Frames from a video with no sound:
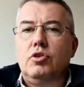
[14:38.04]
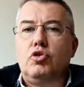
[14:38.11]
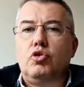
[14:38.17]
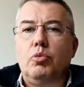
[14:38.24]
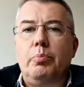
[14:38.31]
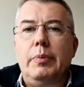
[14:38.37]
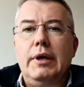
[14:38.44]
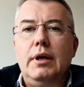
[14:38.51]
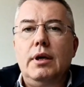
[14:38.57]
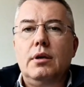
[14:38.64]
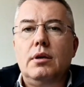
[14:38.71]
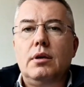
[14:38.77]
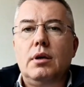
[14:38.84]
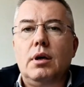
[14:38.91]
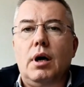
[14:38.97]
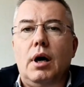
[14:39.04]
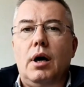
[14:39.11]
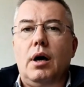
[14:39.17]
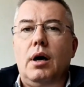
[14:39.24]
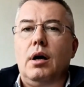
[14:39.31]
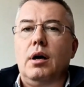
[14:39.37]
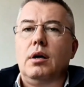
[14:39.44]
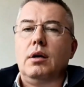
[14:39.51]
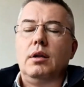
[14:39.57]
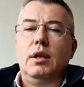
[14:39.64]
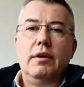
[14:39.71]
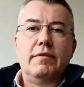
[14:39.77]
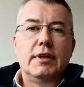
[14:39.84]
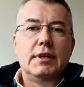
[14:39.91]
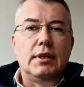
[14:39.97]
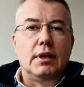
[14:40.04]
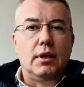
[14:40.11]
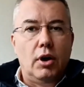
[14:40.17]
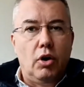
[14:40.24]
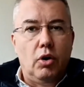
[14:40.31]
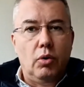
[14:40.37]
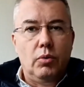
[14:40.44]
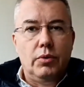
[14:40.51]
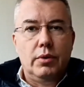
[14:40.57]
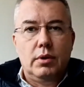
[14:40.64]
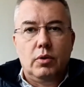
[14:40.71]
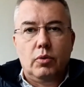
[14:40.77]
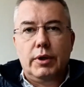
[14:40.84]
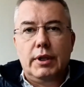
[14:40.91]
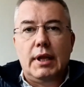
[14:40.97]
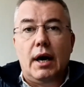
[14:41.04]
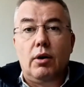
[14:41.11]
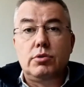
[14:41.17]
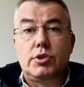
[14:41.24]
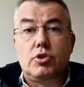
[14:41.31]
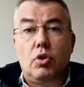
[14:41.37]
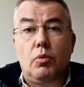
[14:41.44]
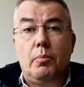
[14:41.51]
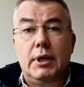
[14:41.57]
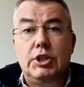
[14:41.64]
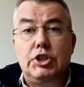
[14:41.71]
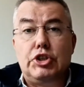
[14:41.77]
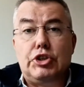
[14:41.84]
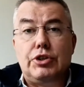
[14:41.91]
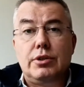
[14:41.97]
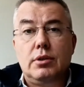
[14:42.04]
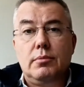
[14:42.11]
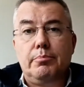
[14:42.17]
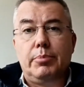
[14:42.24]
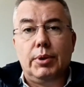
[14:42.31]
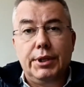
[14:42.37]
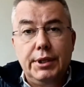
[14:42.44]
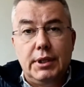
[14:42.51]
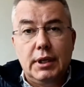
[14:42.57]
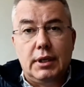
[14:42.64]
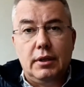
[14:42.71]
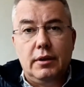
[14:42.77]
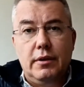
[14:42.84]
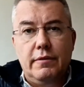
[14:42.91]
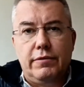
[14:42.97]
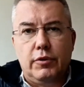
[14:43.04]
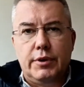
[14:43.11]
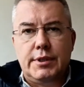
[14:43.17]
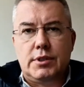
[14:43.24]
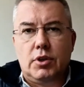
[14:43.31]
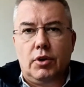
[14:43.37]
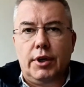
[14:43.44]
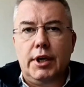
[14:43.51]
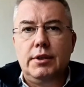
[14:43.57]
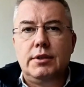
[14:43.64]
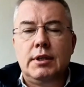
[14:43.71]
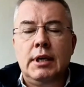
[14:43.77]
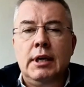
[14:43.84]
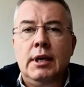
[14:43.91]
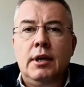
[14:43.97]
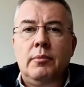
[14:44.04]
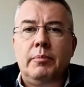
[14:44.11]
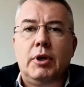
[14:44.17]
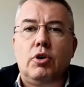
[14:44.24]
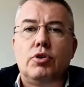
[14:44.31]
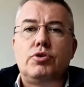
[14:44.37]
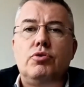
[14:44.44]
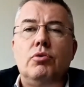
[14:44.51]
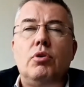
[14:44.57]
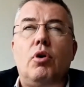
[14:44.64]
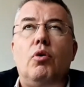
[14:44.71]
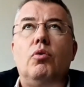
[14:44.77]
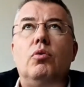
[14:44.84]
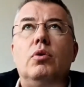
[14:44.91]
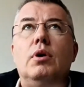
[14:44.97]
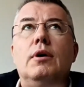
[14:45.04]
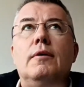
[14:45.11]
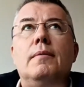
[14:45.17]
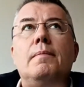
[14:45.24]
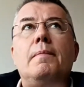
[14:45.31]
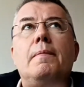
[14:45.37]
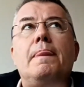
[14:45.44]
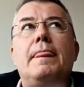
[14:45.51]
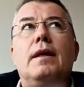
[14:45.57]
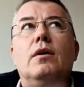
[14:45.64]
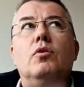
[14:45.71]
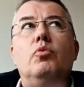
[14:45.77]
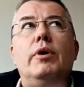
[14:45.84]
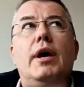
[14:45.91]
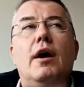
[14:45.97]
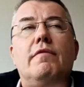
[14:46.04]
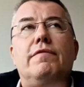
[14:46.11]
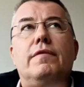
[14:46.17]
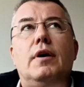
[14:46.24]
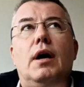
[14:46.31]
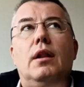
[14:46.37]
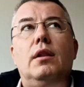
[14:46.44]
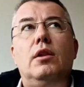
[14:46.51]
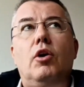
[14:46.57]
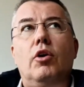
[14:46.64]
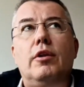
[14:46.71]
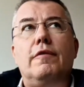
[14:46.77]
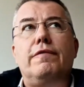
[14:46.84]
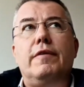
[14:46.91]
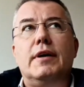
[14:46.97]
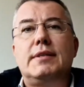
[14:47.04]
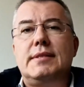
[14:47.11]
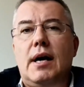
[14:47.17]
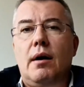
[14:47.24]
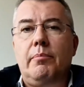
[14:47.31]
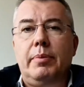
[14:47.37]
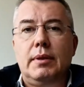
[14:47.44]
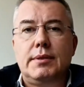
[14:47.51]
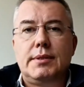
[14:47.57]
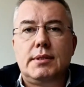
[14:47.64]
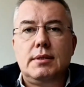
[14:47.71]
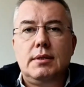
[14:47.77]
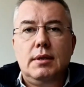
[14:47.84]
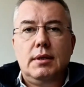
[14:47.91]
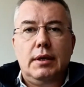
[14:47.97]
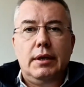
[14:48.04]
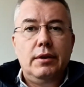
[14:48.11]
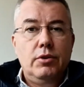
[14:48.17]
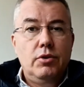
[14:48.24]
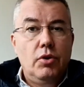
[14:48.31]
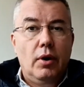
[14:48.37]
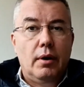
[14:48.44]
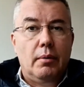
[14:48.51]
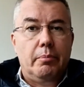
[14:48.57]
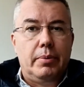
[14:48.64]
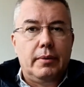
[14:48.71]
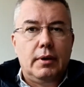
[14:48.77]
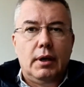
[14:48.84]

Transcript: to be leave it alone without so much political influence on it, because, you know, we have a lot of examples in Europe.